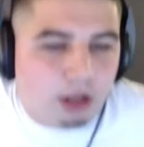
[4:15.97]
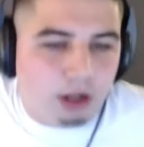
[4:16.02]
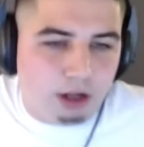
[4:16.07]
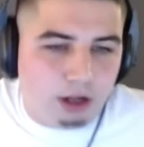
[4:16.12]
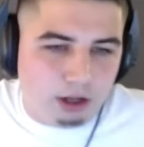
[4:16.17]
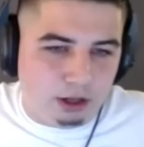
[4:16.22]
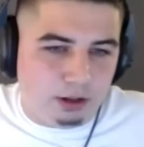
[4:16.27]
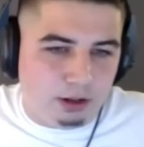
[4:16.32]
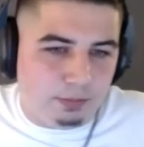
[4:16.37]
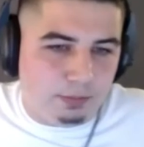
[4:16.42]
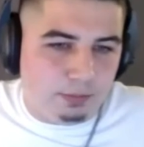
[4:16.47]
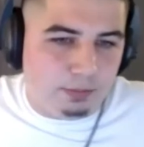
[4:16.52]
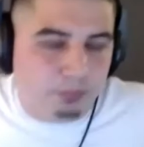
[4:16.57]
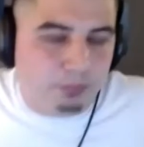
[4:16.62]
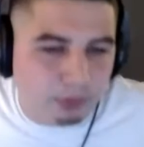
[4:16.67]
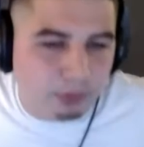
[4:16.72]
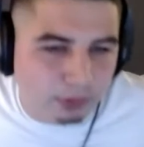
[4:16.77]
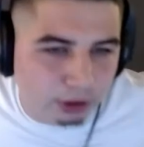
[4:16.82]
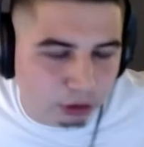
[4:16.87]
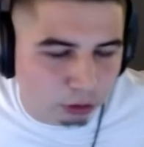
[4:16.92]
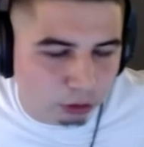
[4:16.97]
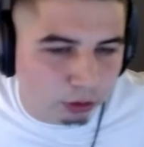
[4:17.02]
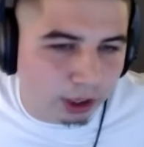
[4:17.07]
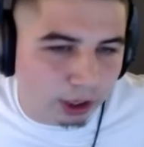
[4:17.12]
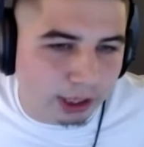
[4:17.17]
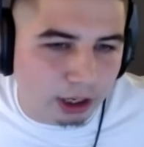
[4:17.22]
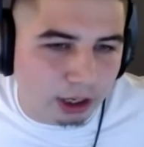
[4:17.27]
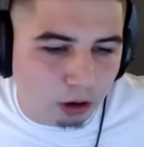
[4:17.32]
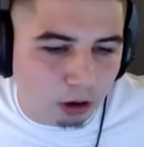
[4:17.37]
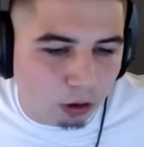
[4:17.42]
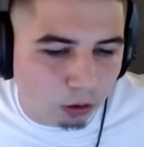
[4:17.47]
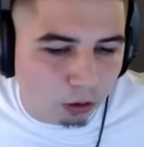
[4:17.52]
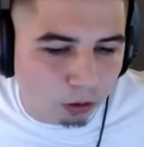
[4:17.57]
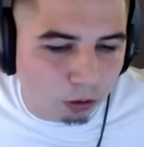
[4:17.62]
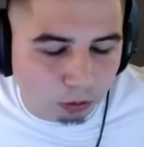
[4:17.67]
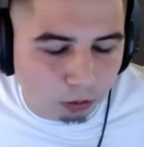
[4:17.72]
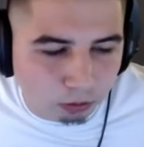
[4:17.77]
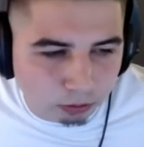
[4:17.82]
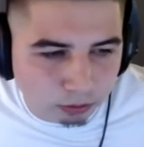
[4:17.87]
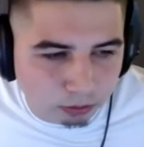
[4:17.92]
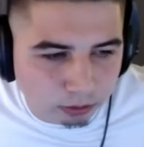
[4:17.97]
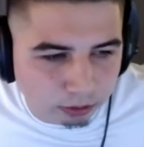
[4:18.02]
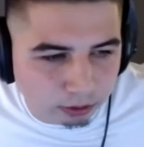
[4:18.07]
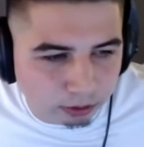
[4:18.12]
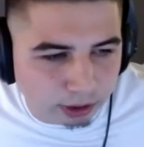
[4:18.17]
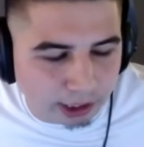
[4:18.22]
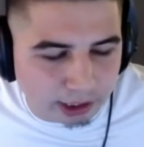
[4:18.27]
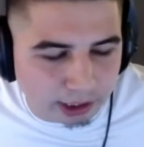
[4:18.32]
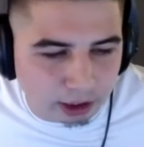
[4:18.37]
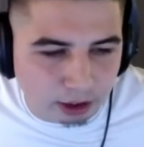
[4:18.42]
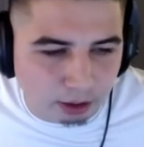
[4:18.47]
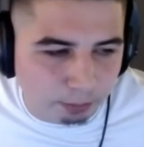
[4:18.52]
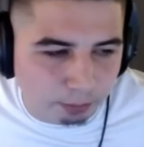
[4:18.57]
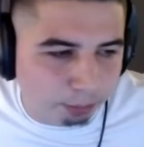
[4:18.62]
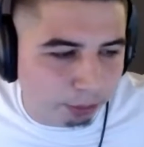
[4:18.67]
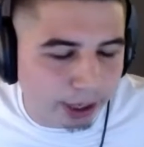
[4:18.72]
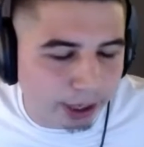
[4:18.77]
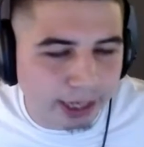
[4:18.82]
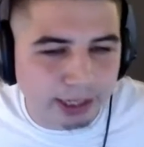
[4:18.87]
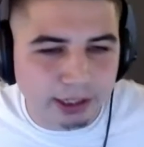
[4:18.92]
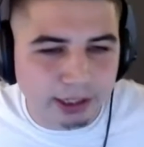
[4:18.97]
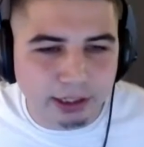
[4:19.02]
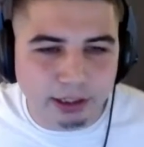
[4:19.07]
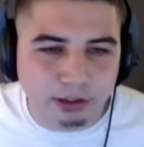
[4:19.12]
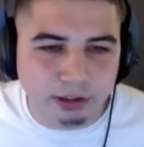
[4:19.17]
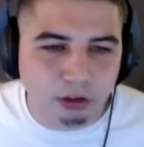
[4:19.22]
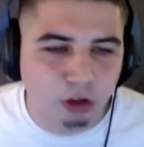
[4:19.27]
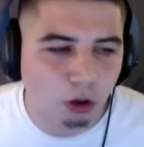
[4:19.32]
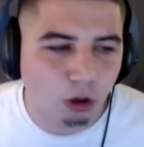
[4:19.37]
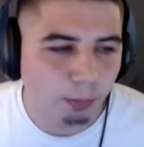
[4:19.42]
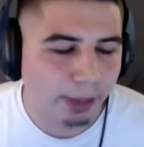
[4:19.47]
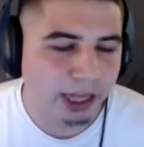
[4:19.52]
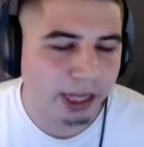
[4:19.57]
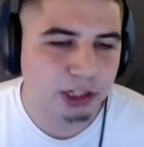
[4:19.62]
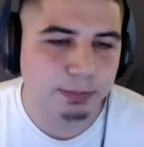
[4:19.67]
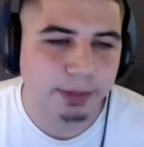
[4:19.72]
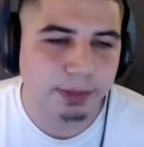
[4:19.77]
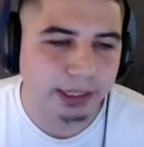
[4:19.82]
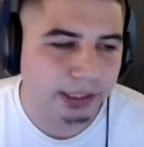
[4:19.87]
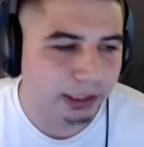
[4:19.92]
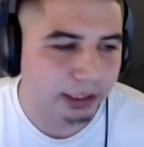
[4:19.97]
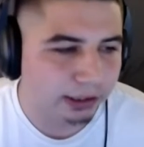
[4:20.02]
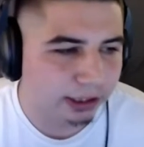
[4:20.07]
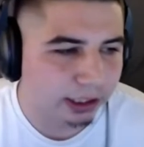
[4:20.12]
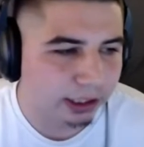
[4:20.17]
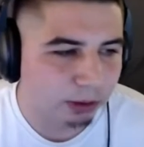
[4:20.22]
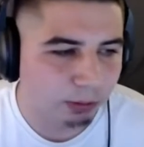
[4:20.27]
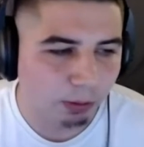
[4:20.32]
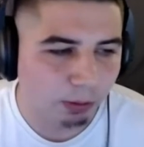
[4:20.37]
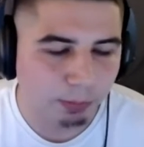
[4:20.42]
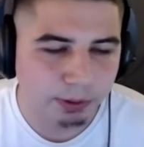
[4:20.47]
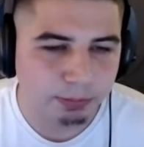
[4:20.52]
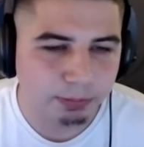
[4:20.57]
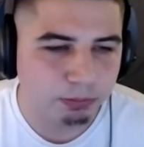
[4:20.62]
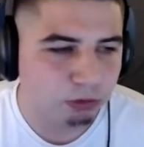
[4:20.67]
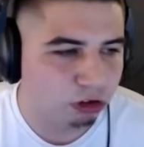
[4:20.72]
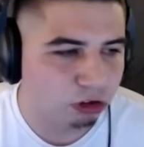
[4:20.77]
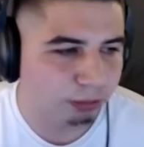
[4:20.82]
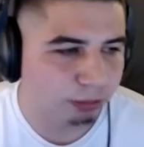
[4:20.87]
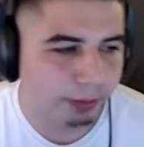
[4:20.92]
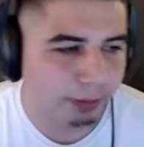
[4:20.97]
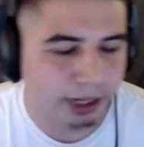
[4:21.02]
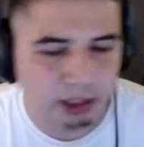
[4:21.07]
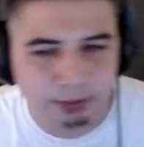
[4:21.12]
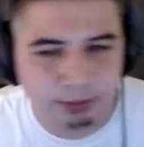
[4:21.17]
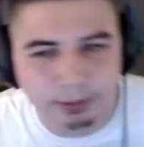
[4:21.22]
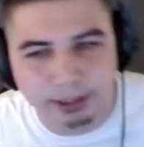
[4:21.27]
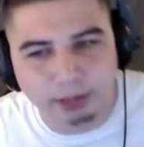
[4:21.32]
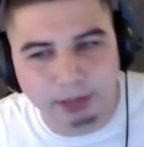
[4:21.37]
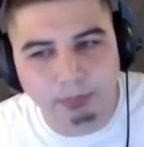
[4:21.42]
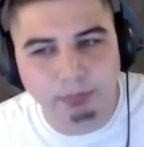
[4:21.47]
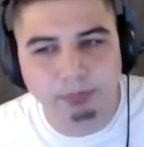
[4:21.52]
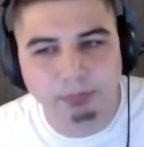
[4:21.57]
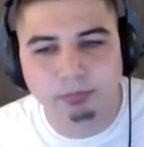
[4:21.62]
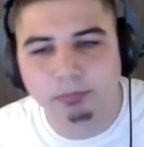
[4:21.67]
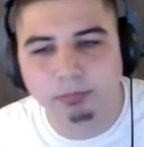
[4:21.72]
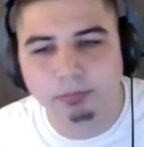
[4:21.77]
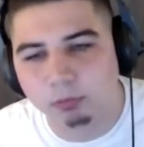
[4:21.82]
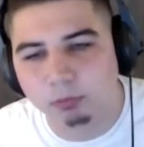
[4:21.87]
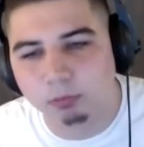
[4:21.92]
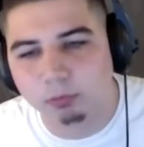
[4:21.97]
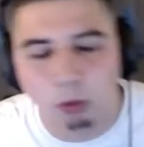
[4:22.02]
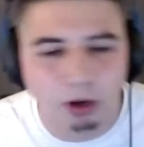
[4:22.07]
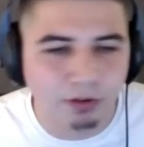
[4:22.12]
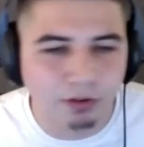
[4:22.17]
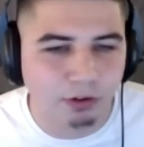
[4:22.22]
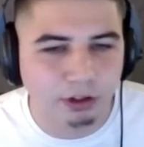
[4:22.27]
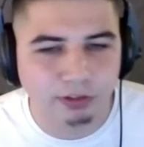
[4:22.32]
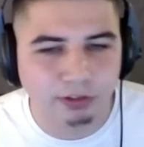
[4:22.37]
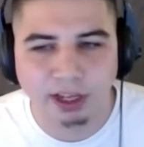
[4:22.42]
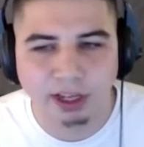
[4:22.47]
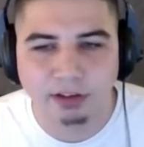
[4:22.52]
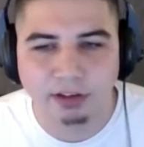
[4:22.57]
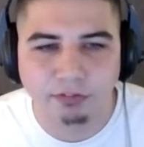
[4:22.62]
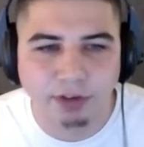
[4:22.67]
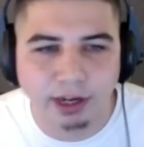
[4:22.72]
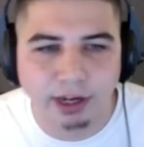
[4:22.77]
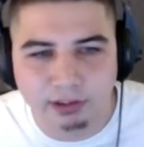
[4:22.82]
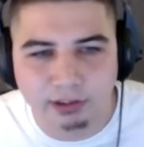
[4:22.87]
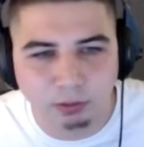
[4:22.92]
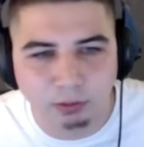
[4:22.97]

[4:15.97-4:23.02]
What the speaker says: and do like a bracketing, matchmaking thing where we just matchmake whoever doesn't have fights.